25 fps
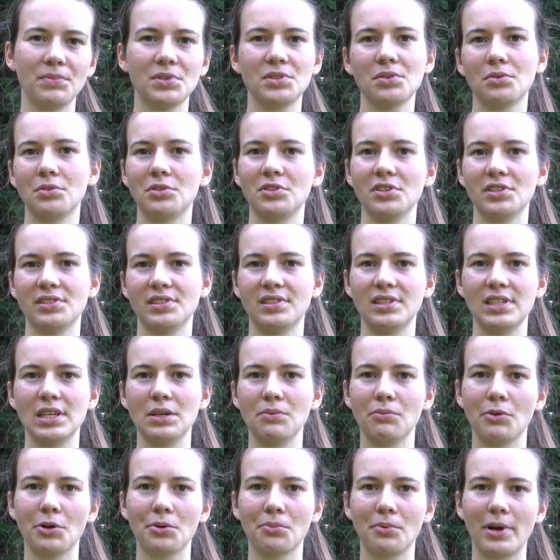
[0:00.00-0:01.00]
So just see
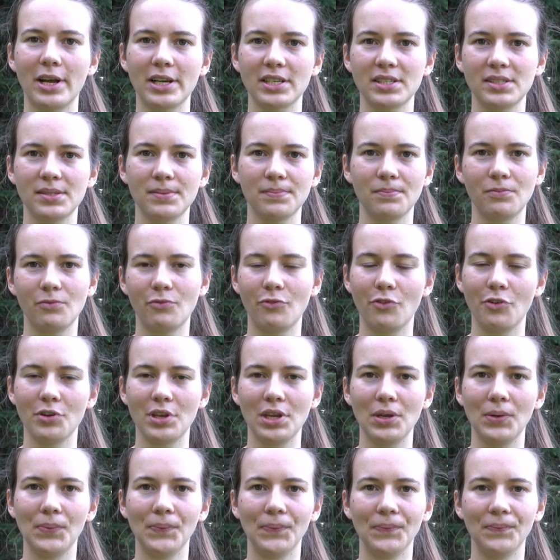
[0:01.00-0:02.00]
what works for
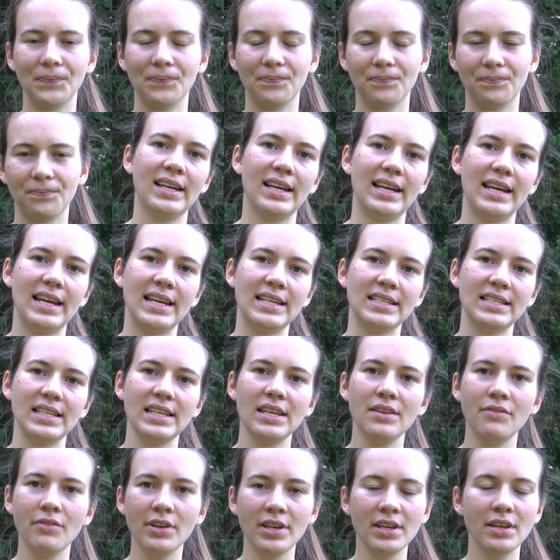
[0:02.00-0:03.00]
you. And
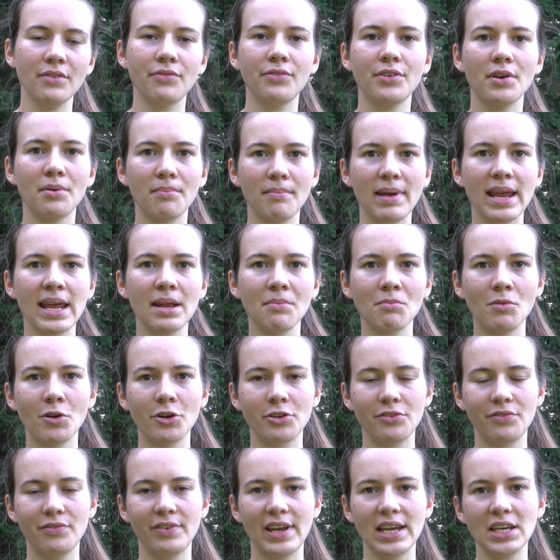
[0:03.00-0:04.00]
even if your main
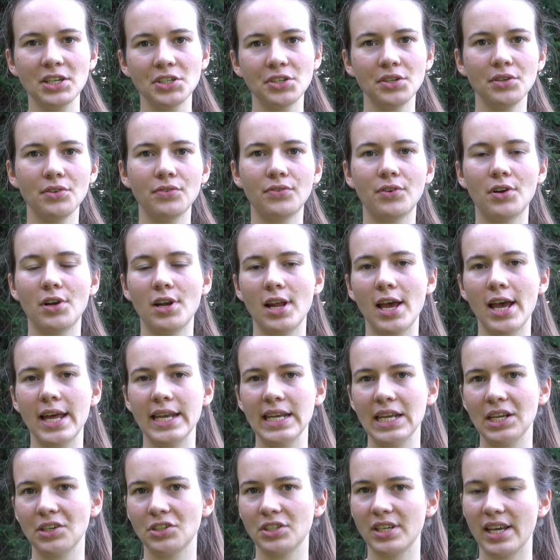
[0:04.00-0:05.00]
motivation for
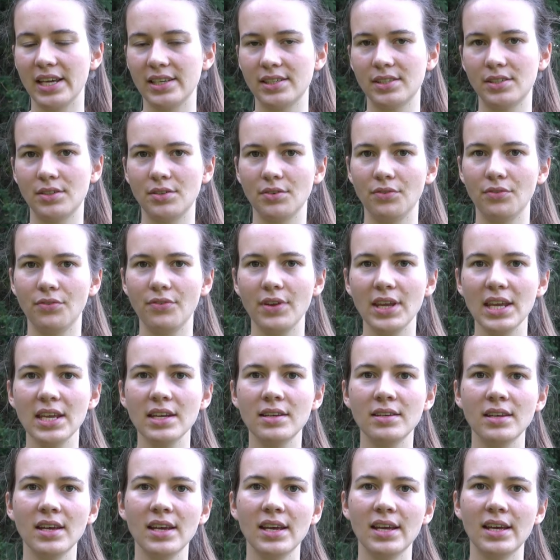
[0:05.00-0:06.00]
learning chest to
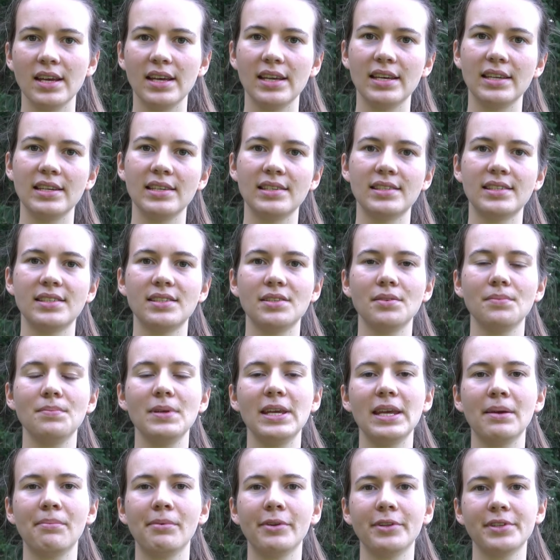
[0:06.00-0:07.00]
feet is to
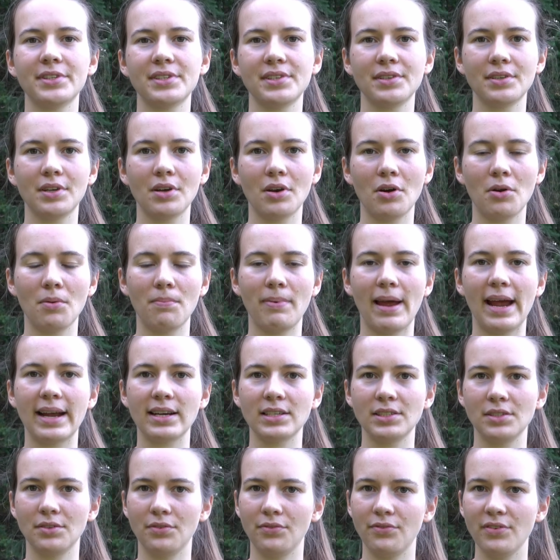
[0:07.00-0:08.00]
be able to go
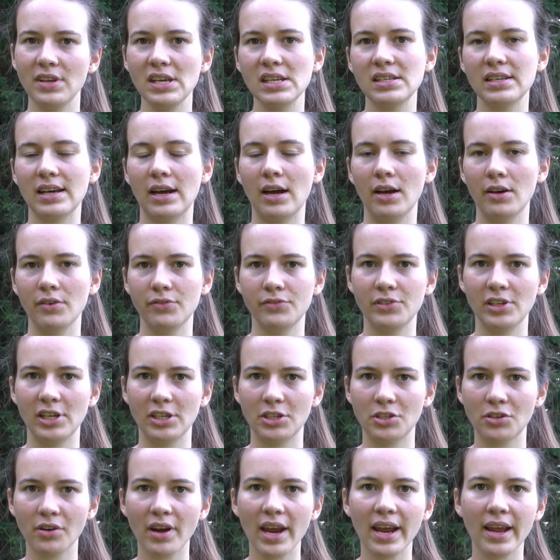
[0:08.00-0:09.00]
back to feet after a
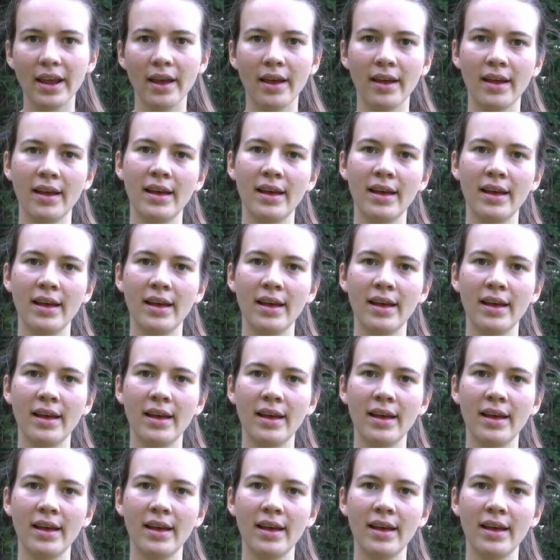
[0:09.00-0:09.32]
trick,